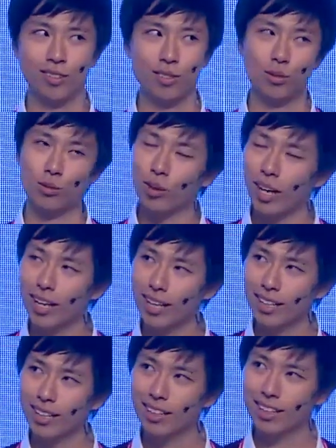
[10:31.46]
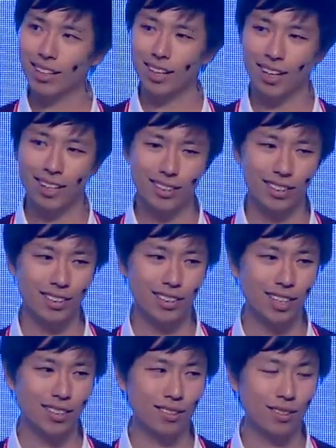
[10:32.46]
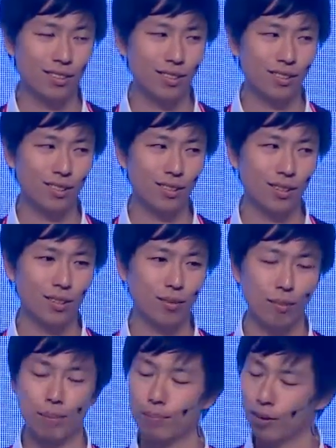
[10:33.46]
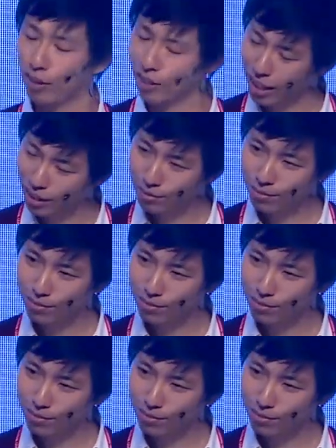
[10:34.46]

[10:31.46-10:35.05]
Do I understand my program?